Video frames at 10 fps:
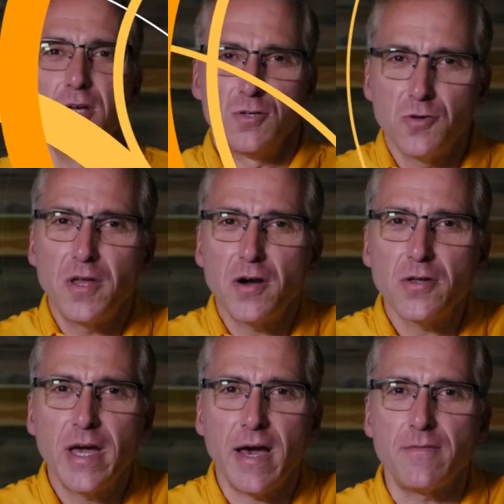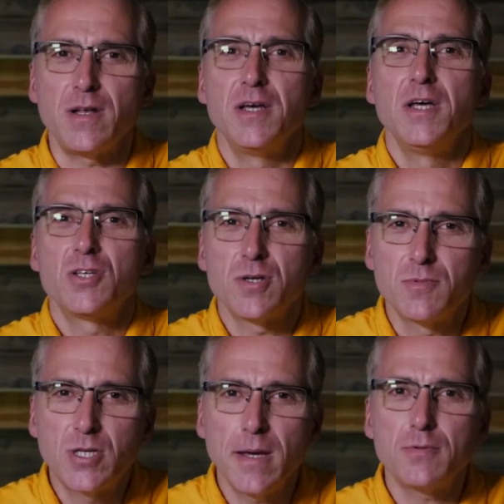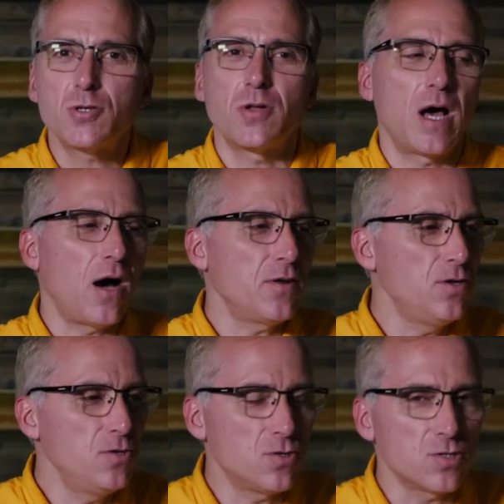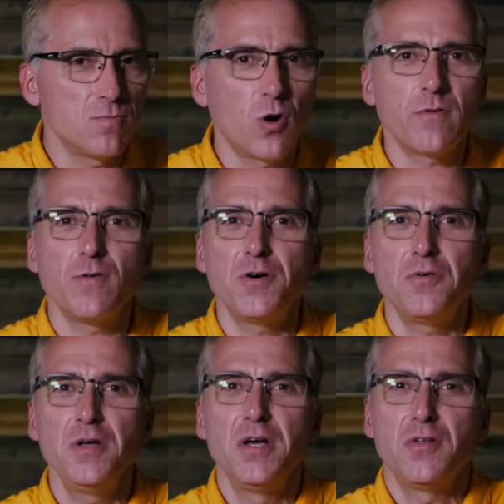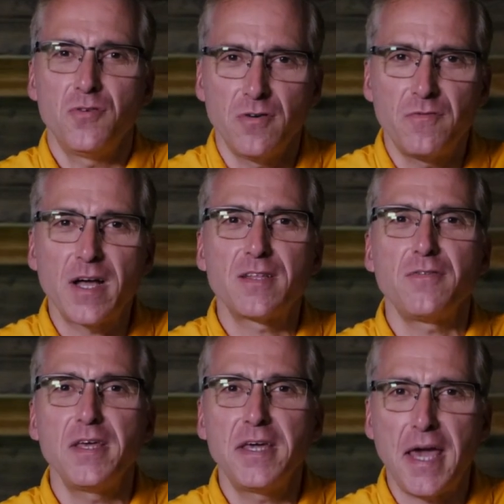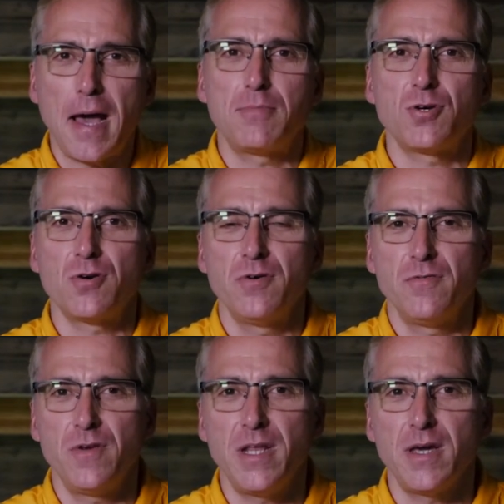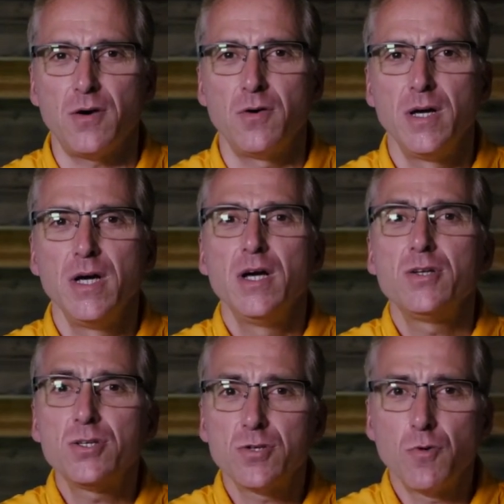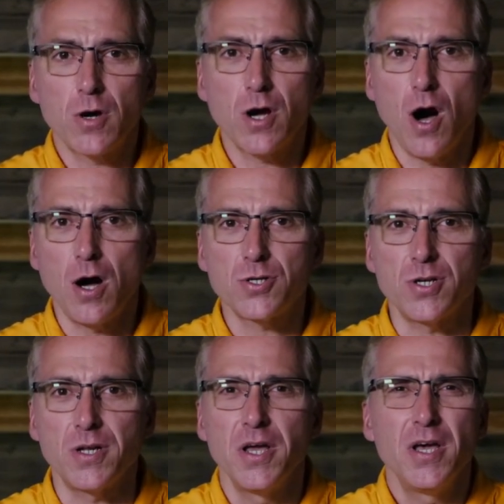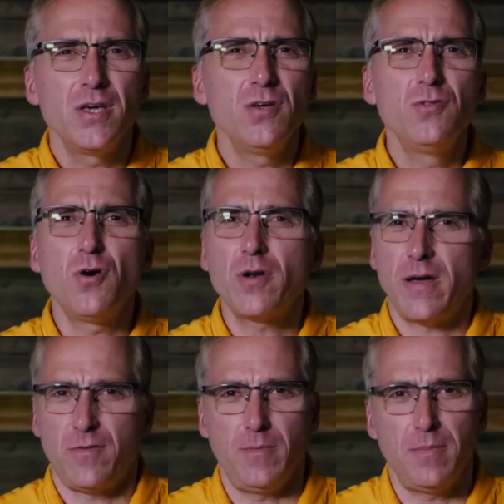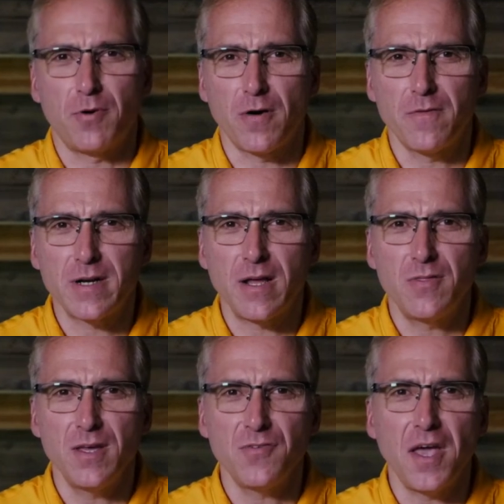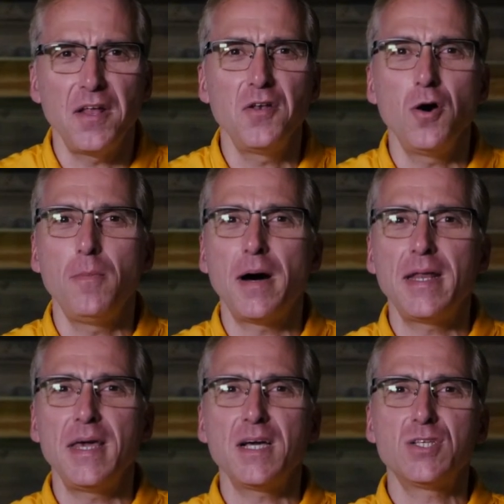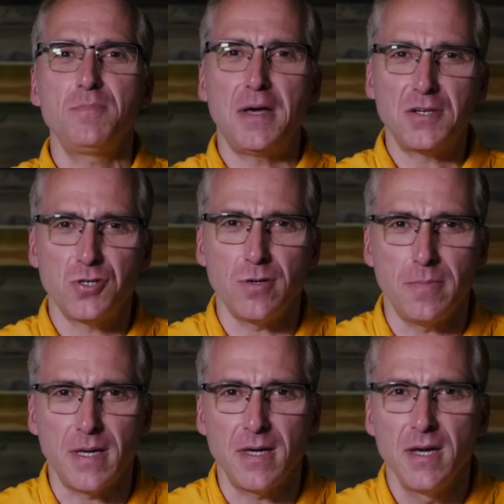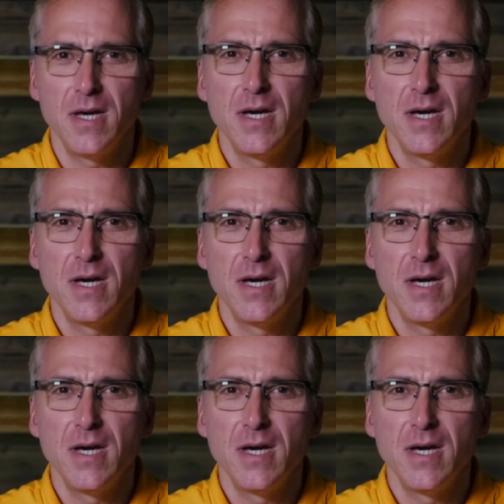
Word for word: So there you have it, some tips on how to use your smartphone to effectively capture video. Just a word of caution, you don't have to be perfect at this, and nobody expects you to be.